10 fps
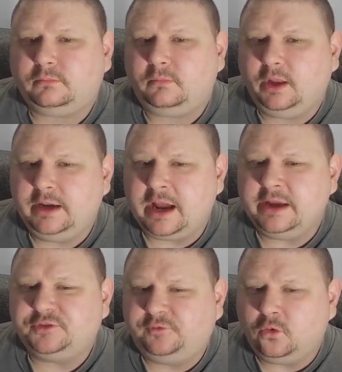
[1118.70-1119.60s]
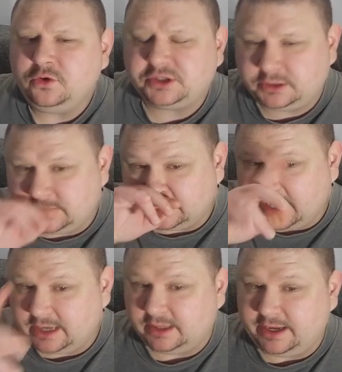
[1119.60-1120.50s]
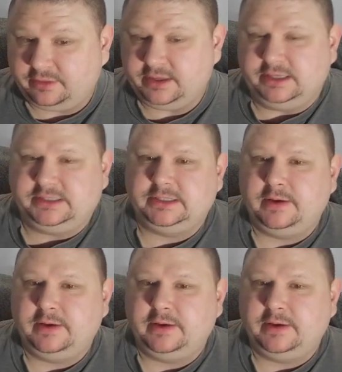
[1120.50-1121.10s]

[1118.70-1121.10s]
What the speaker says: Now he's forced to take like this.